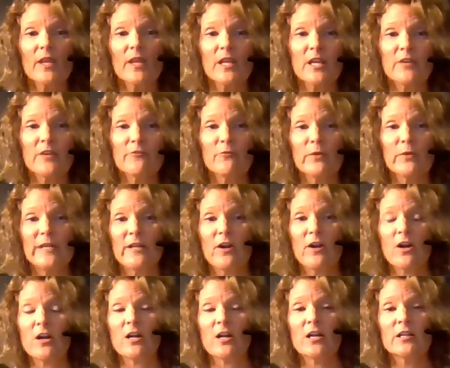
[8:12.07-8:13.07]
If we
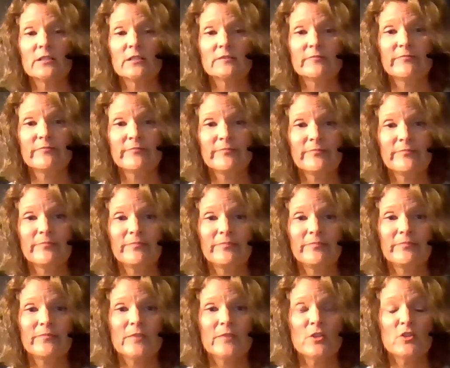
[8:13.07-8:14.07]
are
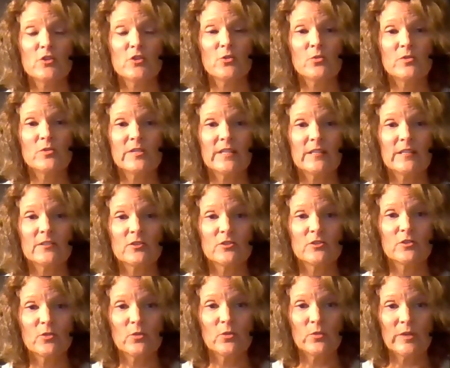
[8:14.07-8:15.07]
choosing to
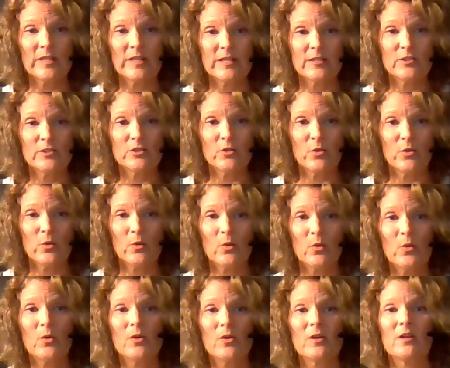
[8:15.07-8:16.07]
tune into